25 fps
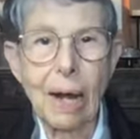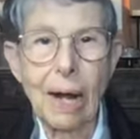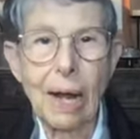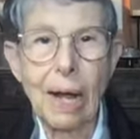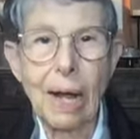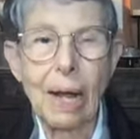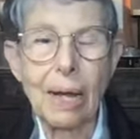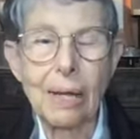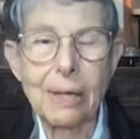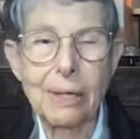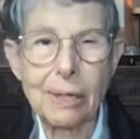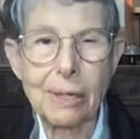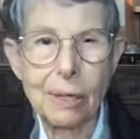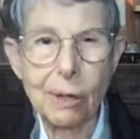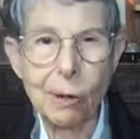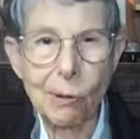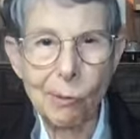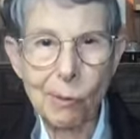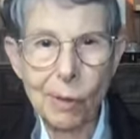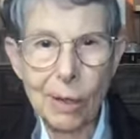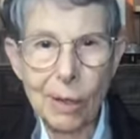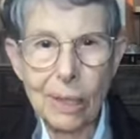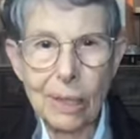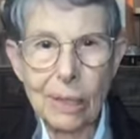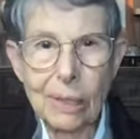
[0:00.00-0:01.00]
A
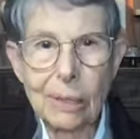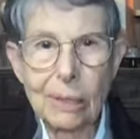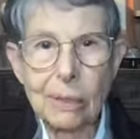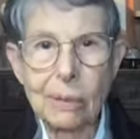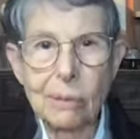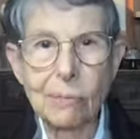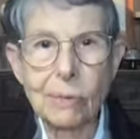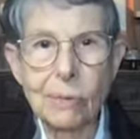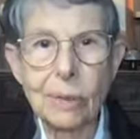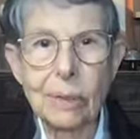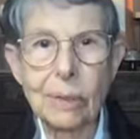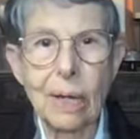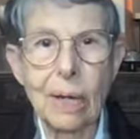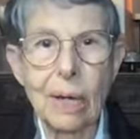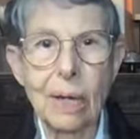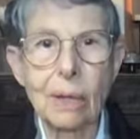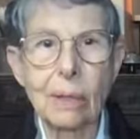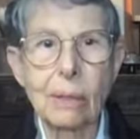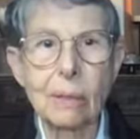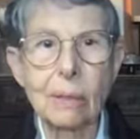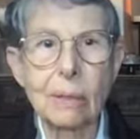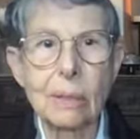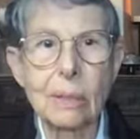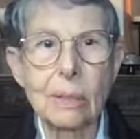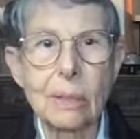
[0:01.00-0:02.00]
knowing
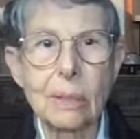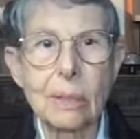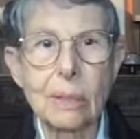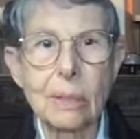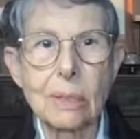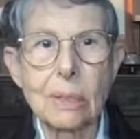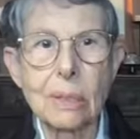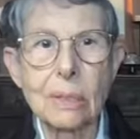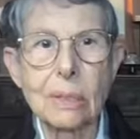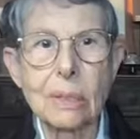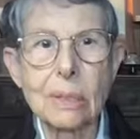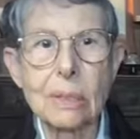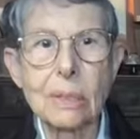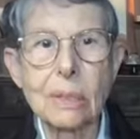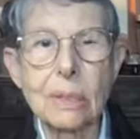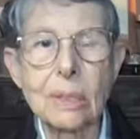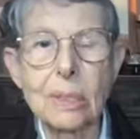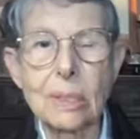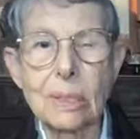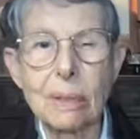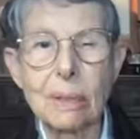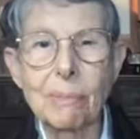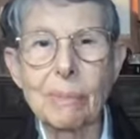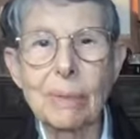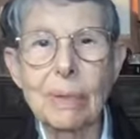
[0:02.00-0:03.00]
without
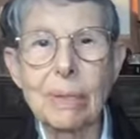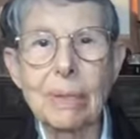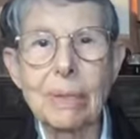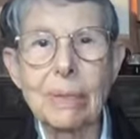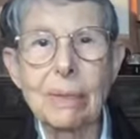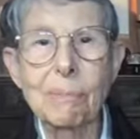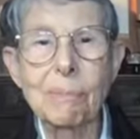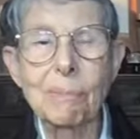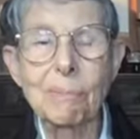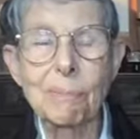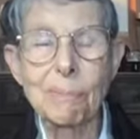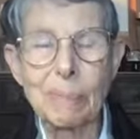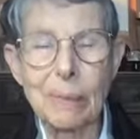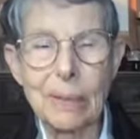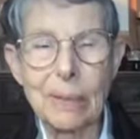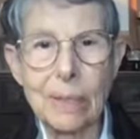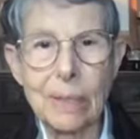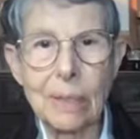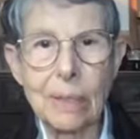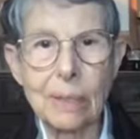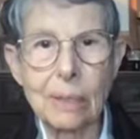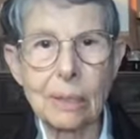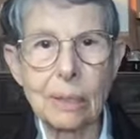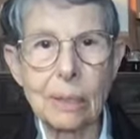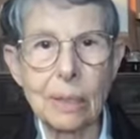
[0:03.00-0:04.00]
somebody
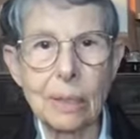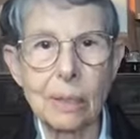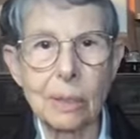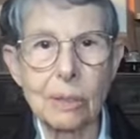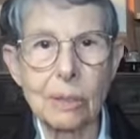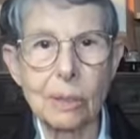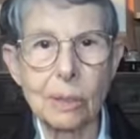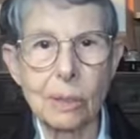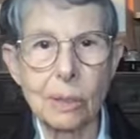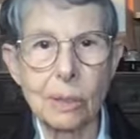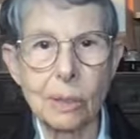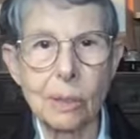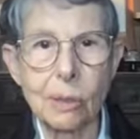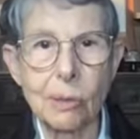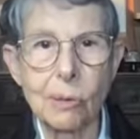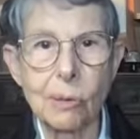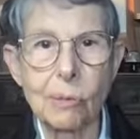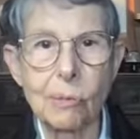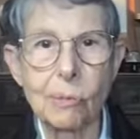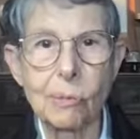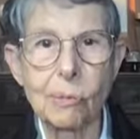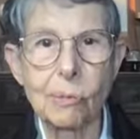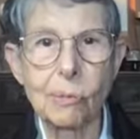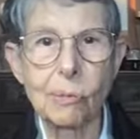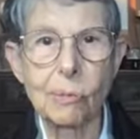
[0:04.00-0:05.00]
being there to
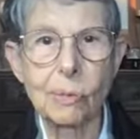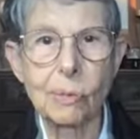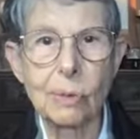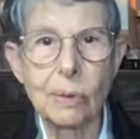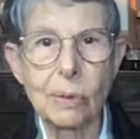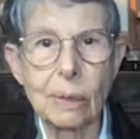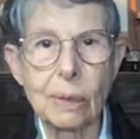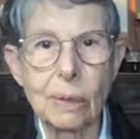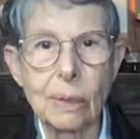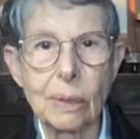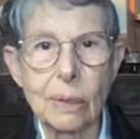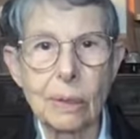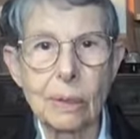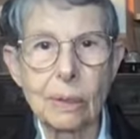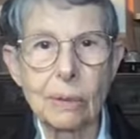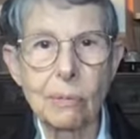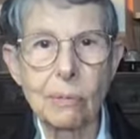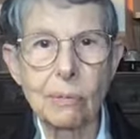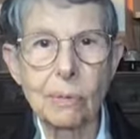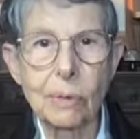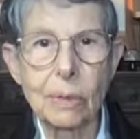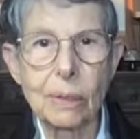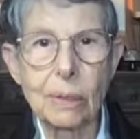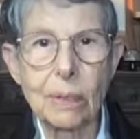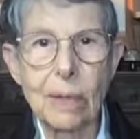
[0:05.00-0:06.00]
know.
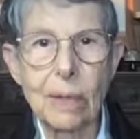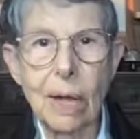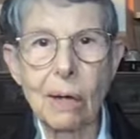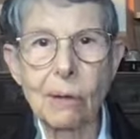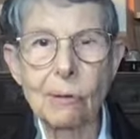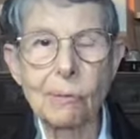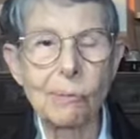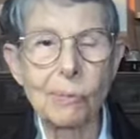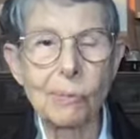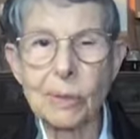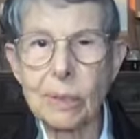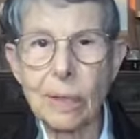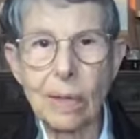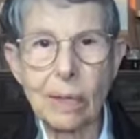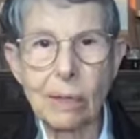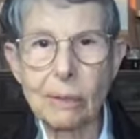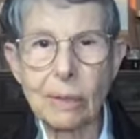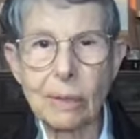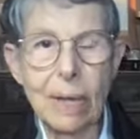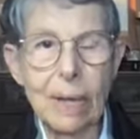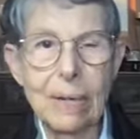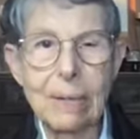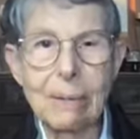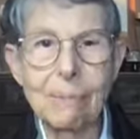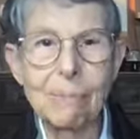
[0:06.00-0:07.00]
Without
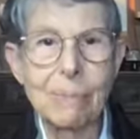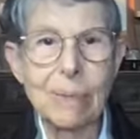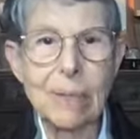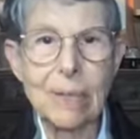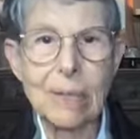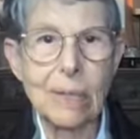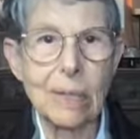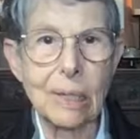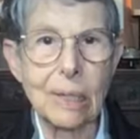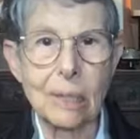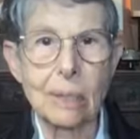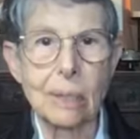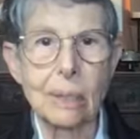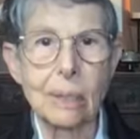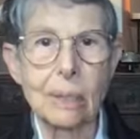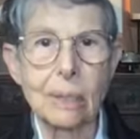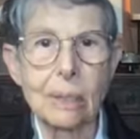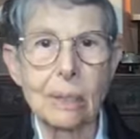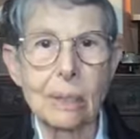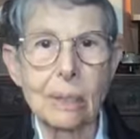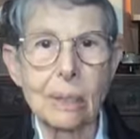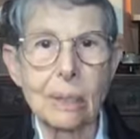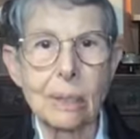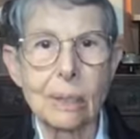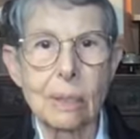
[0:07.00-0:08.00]
any being.
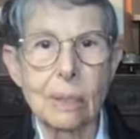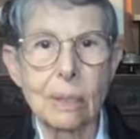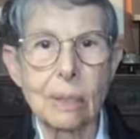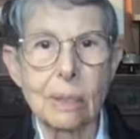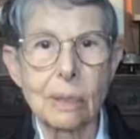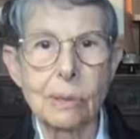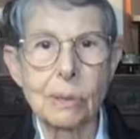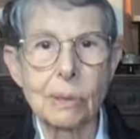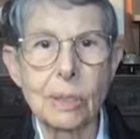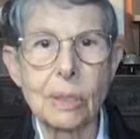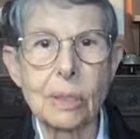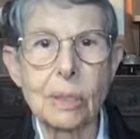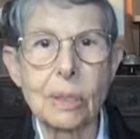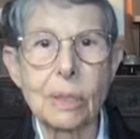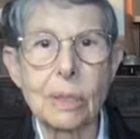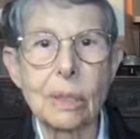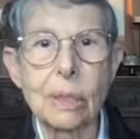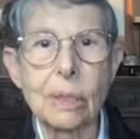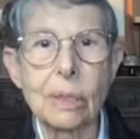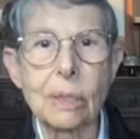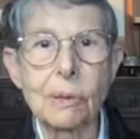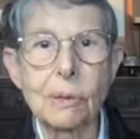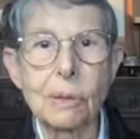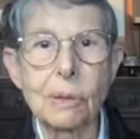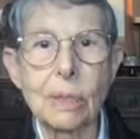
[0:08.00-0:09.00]
There
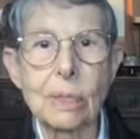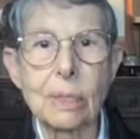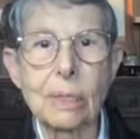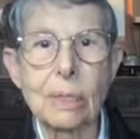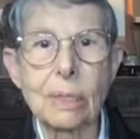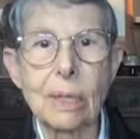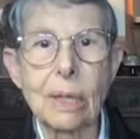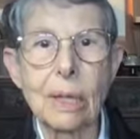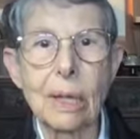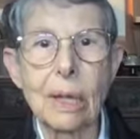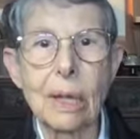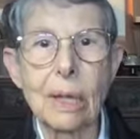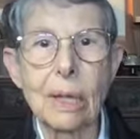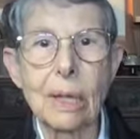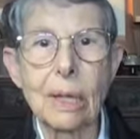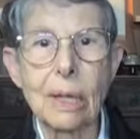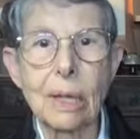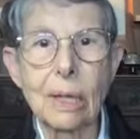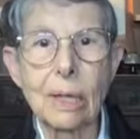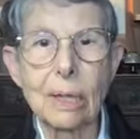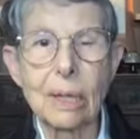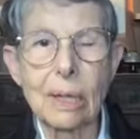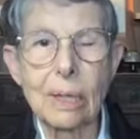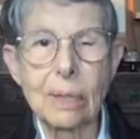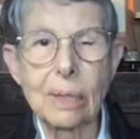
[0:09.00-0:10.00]
is
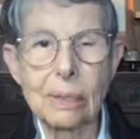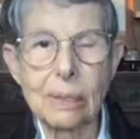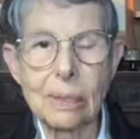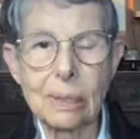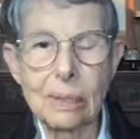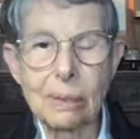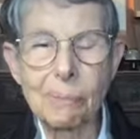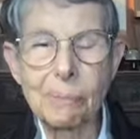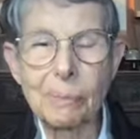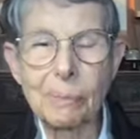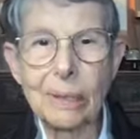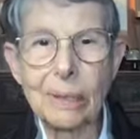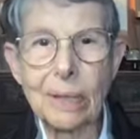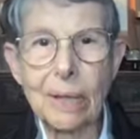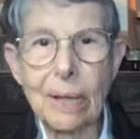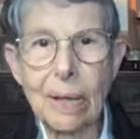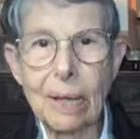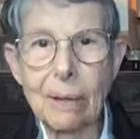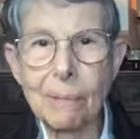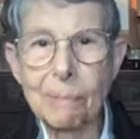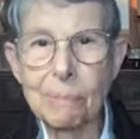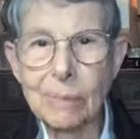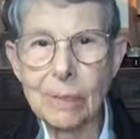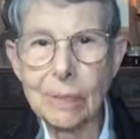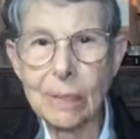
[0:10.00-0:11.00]
simply
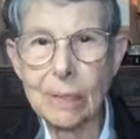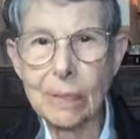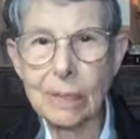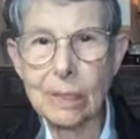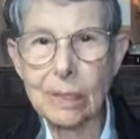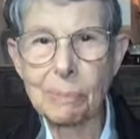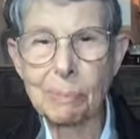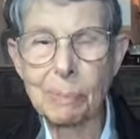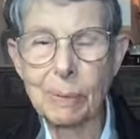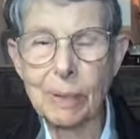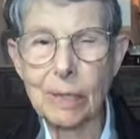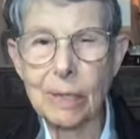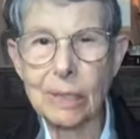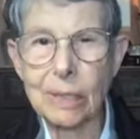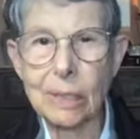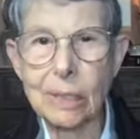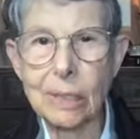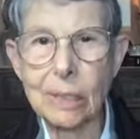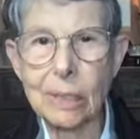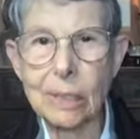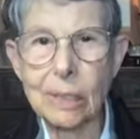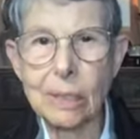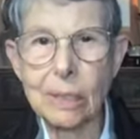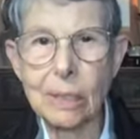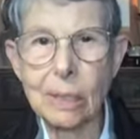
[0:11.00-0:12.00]
emptiness, but
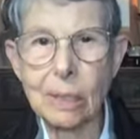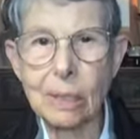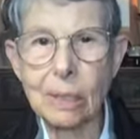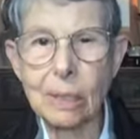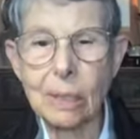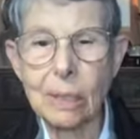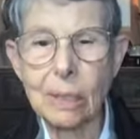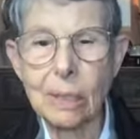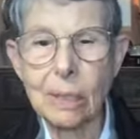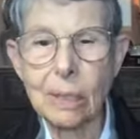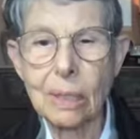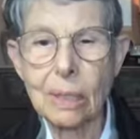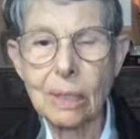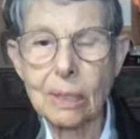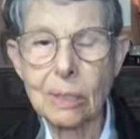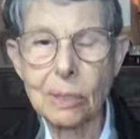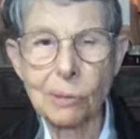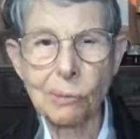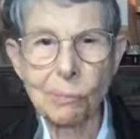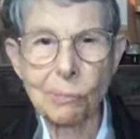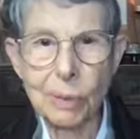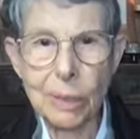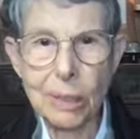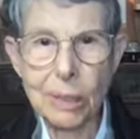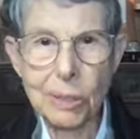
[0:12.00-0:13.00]
it's a
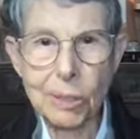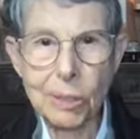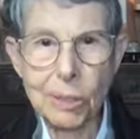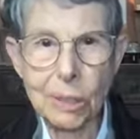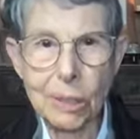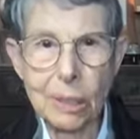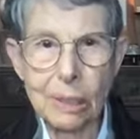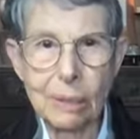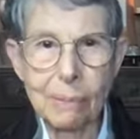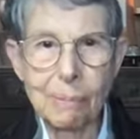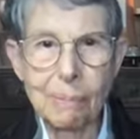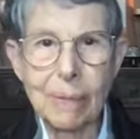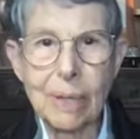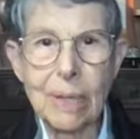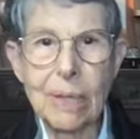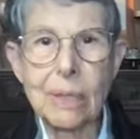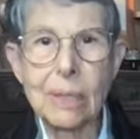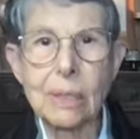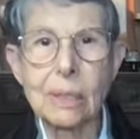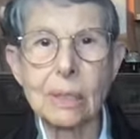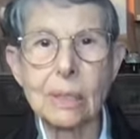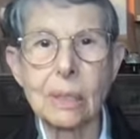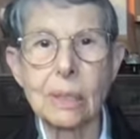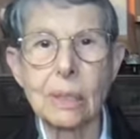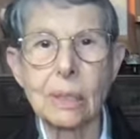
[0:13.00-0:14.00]
rich and
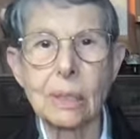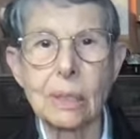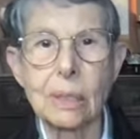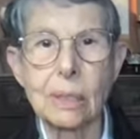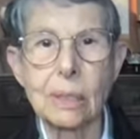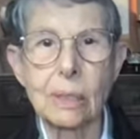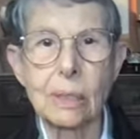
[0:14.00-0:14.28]
amazing